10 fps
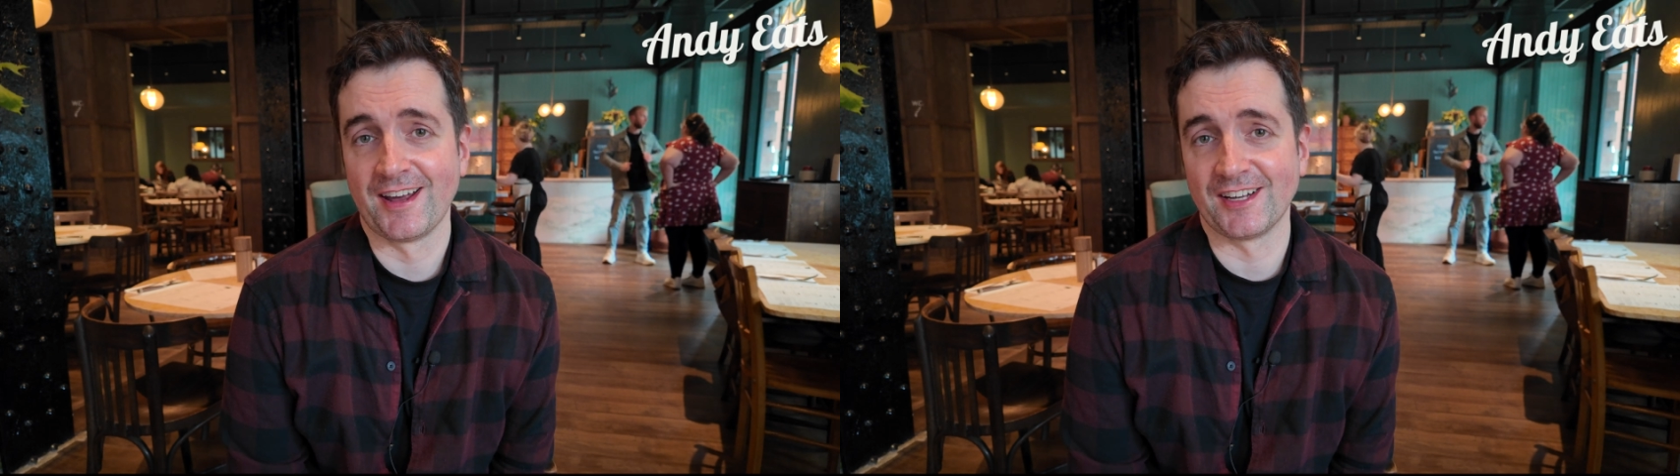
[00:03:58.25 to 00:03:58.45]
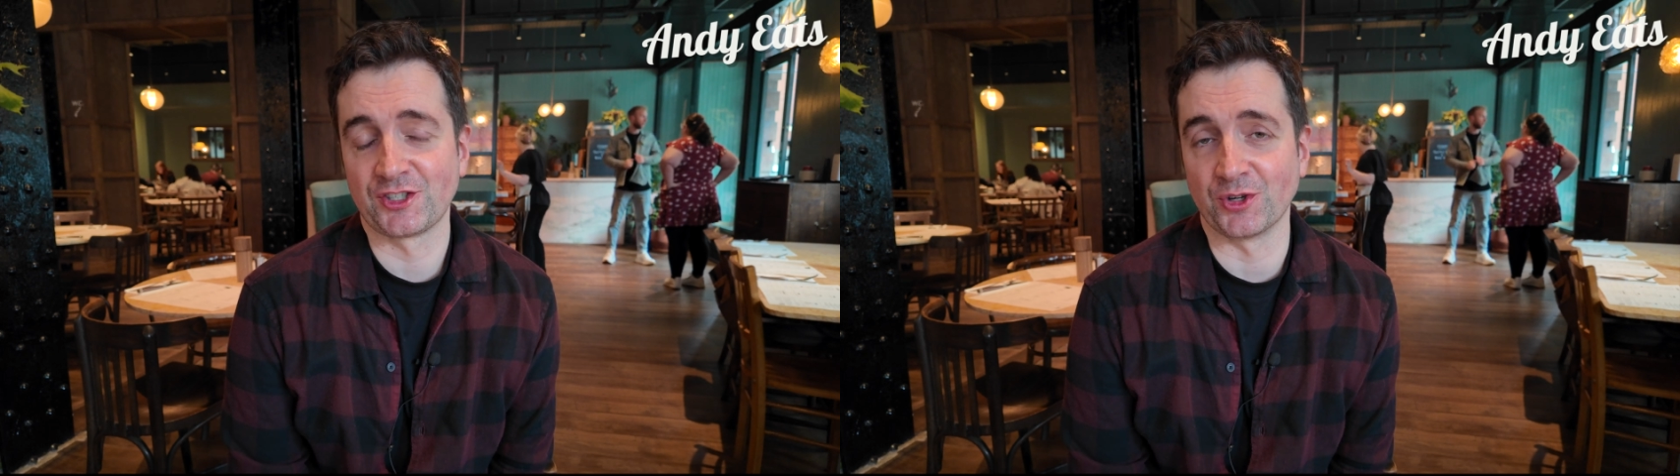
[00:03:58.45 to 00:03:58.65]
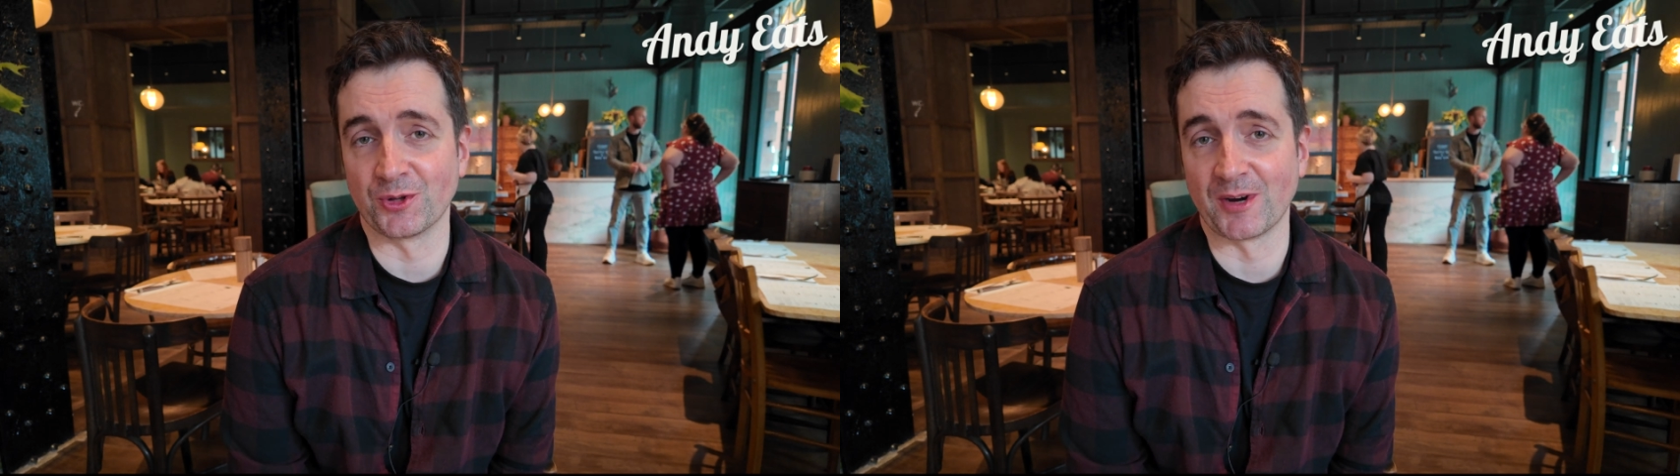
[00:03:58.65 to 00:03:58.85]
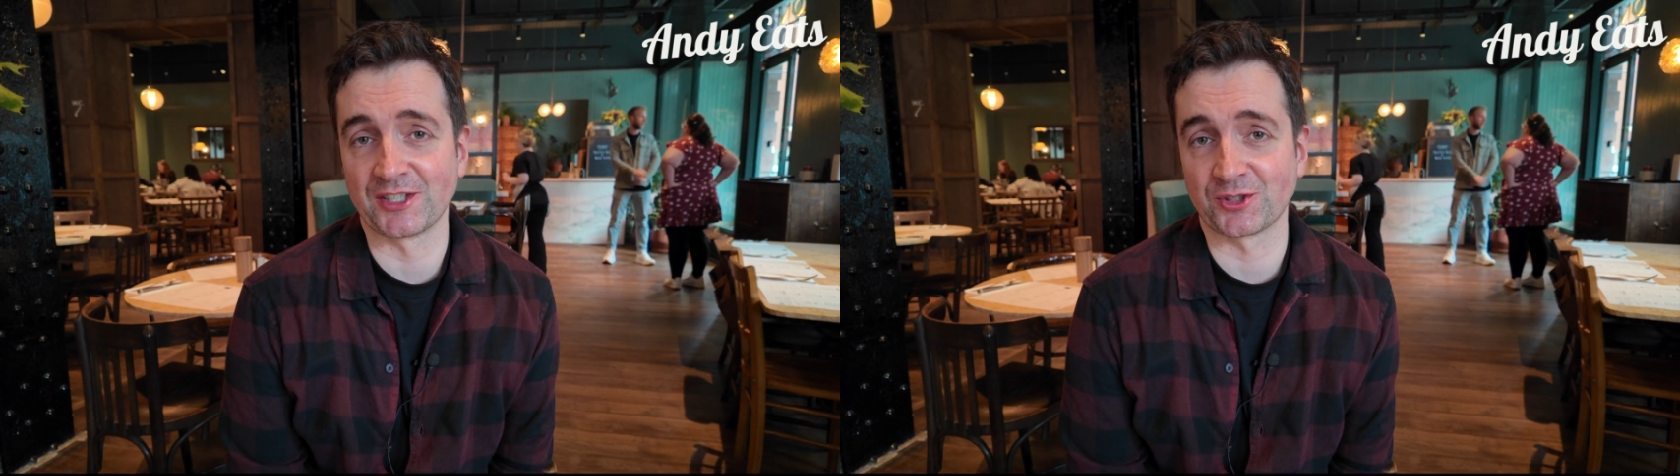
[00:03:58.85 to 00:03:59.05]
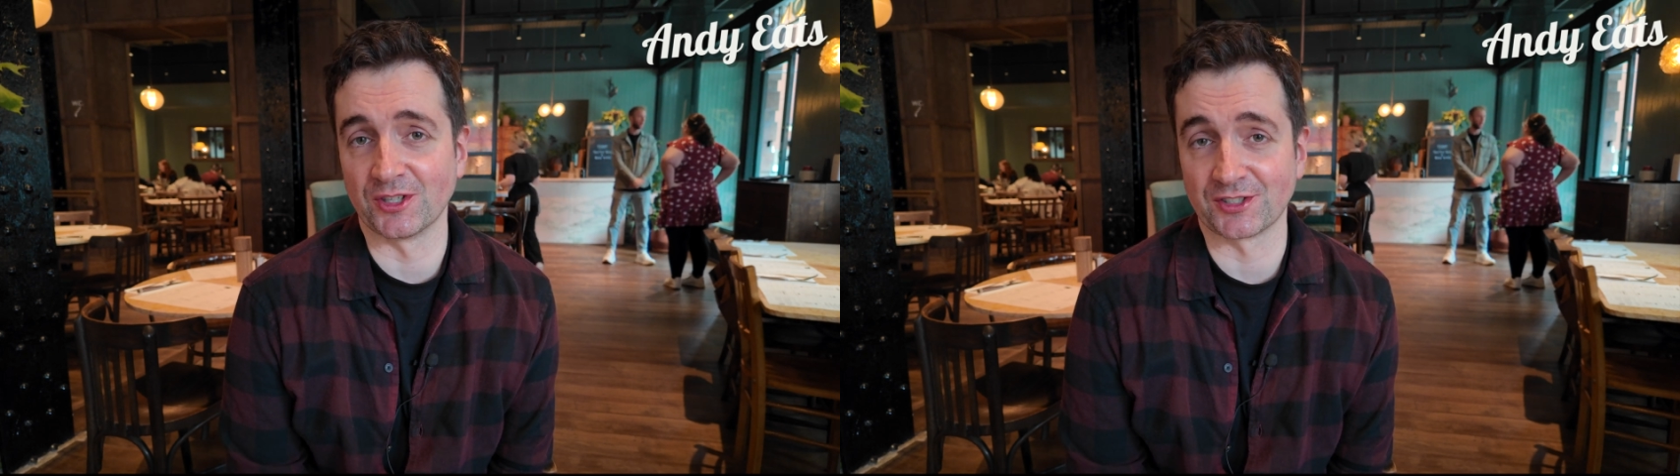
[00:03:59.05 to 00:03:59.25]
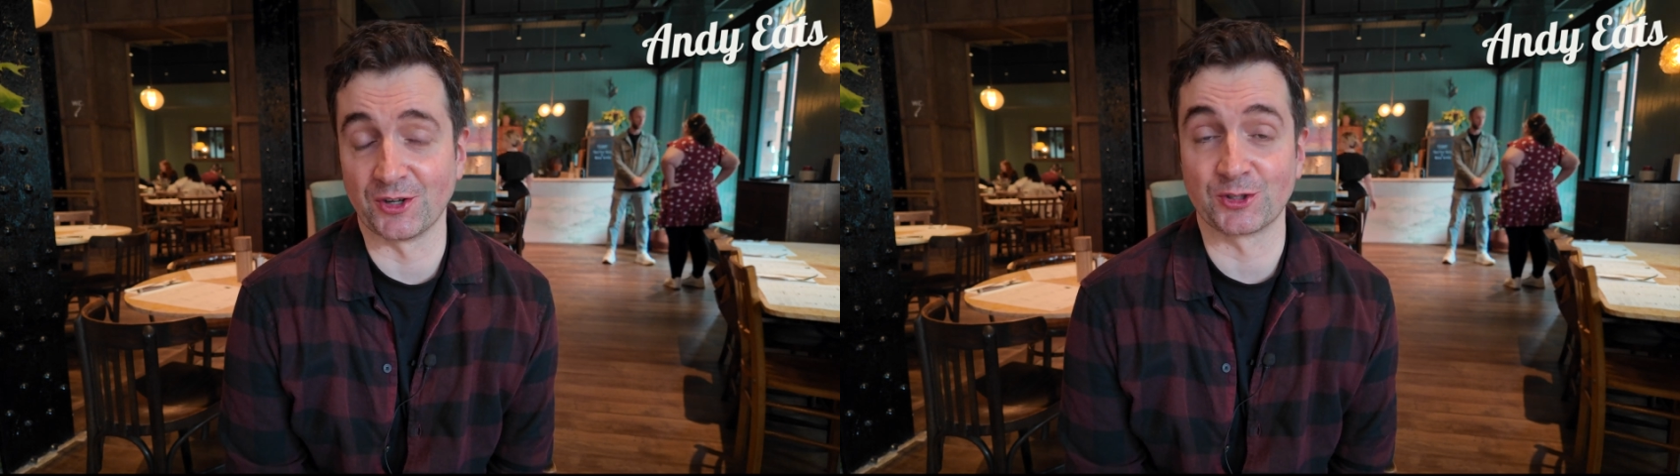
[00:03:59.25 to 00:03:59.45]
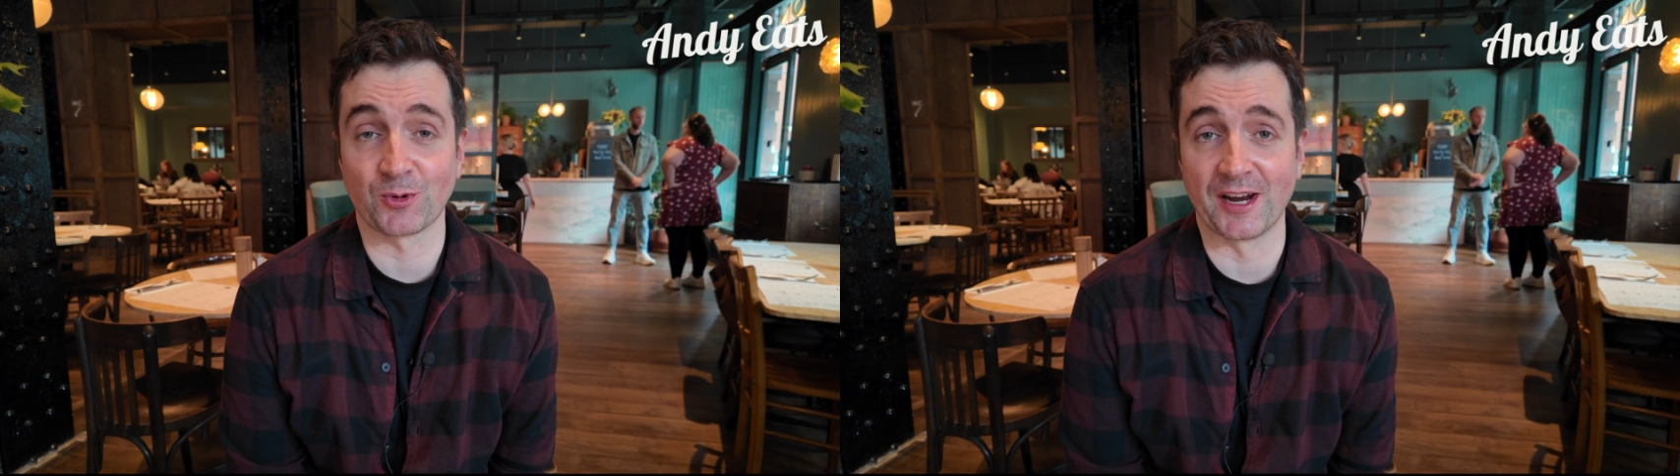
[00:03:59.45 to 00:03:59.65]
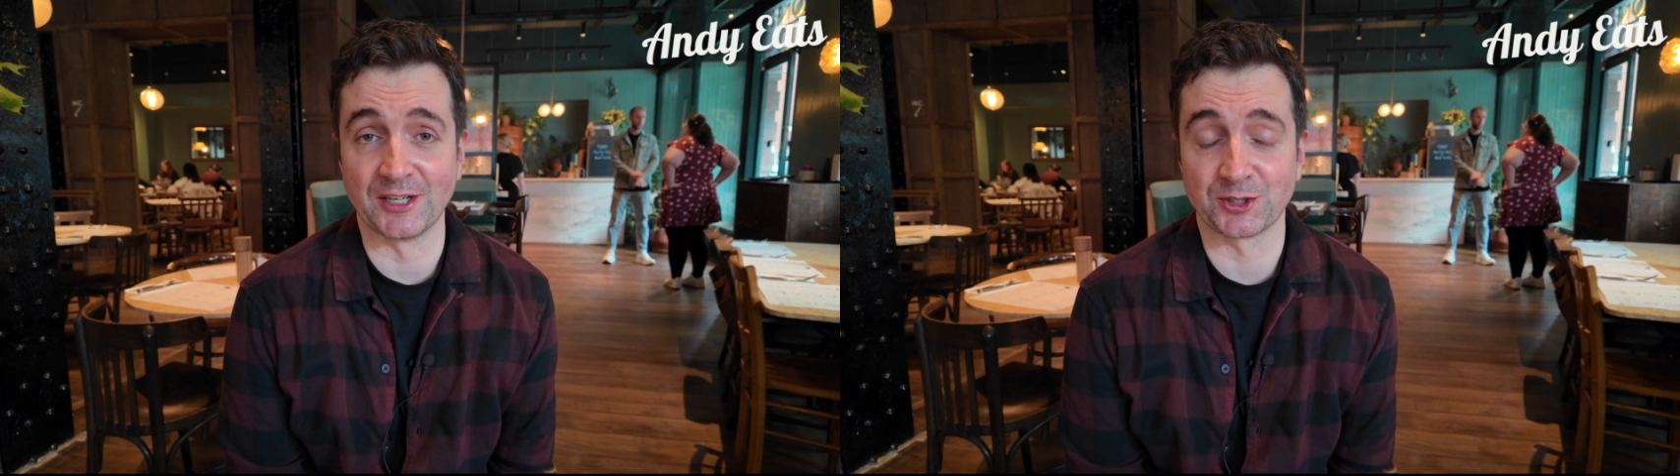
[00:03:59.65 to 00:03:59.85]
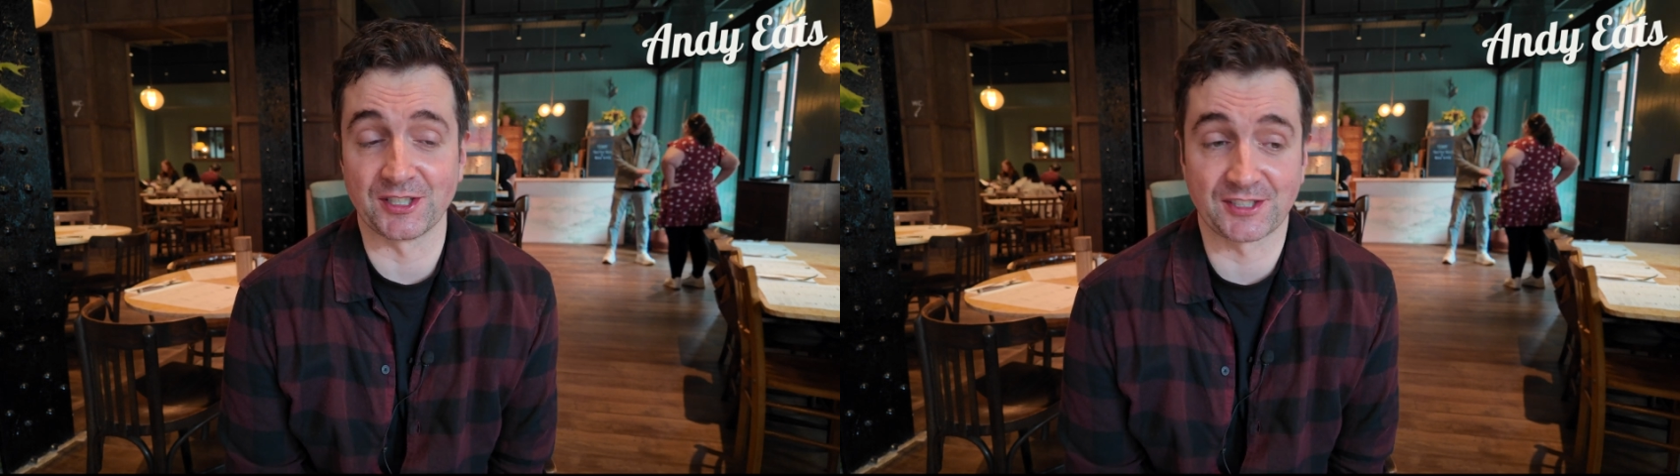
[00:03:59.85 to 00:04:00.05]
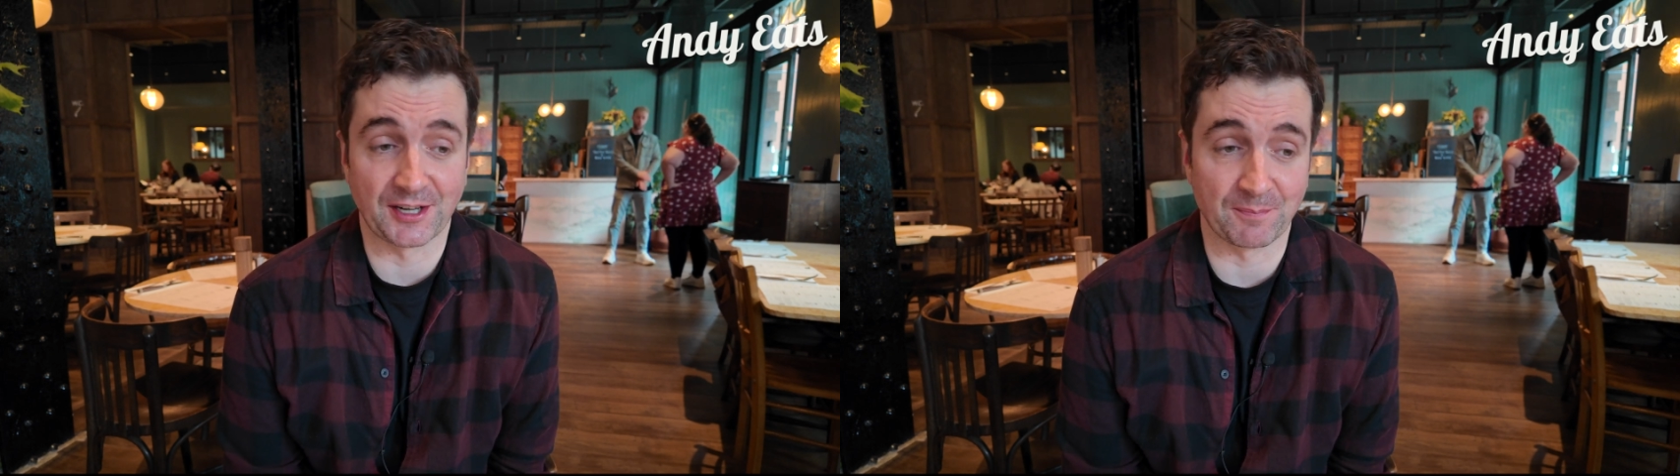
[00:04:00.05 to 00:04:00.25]
Saw the restaurants, looked quite
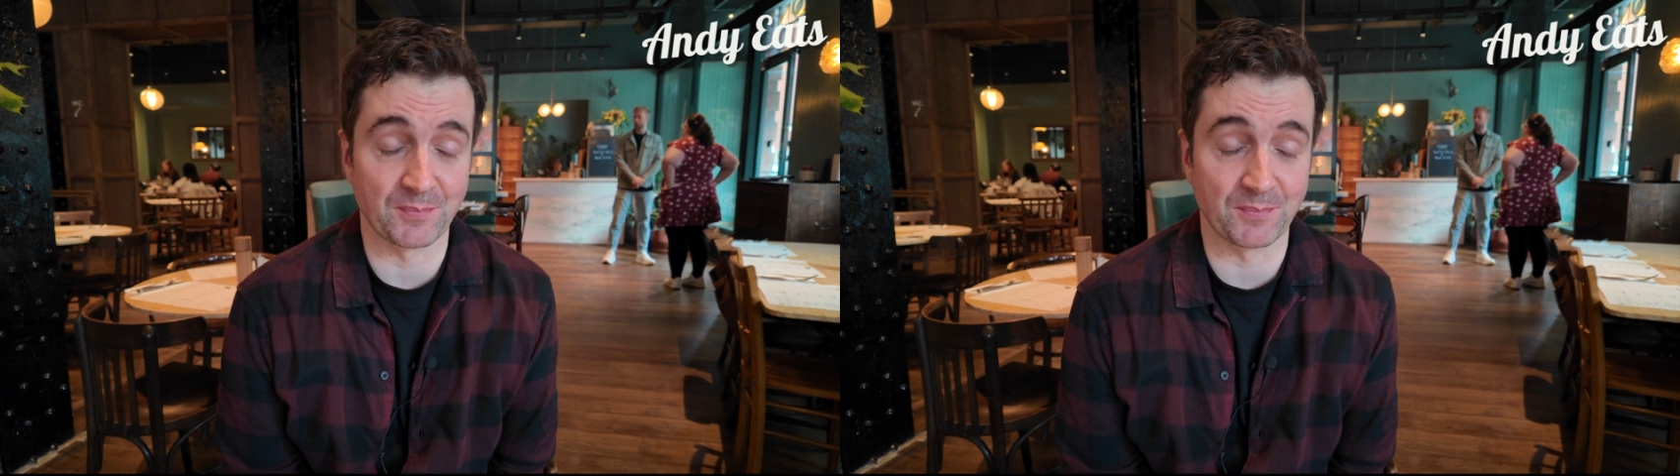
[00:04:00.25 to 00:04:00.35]
interesting,